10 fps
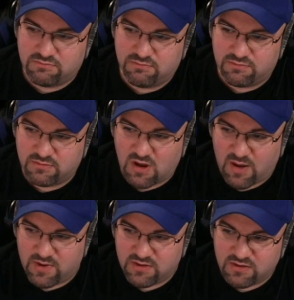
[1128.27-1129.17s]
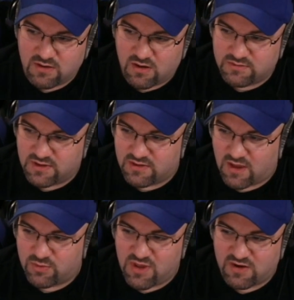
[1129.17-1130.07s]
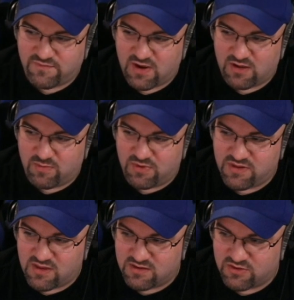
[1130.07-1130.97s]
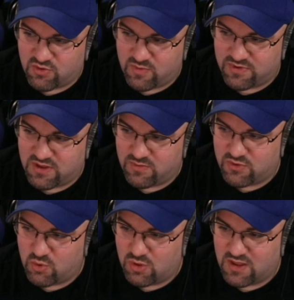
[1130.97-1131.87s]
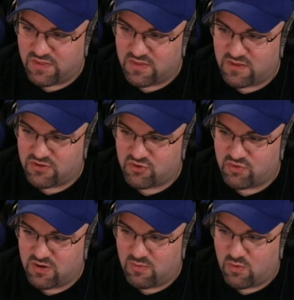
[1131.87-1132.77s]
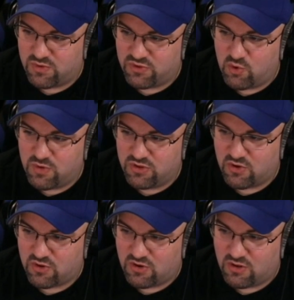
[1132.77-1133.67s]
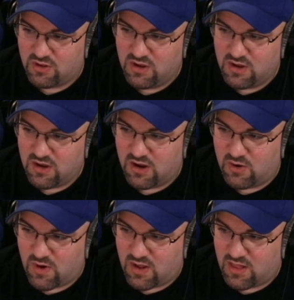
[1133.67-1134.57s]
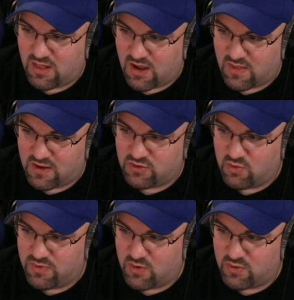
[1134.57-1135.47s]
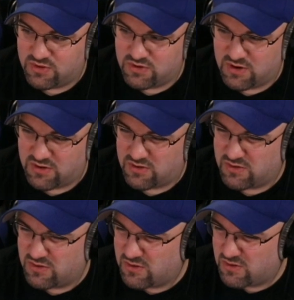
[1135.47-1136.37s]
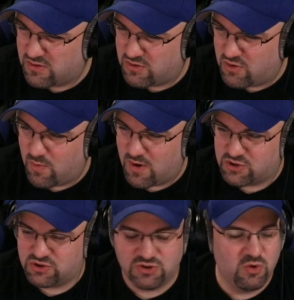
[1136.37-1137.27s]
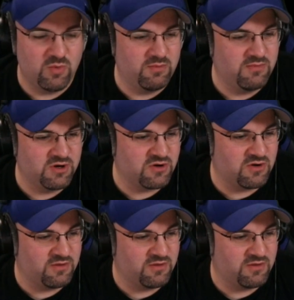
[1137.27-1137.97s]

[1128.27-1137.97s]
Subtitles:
Comment says, I was not a fan of the Bethesda stream. It seemed to lengthen the stream with Doom Eternal. And while I like Doom, there was just too much Doom Eternal.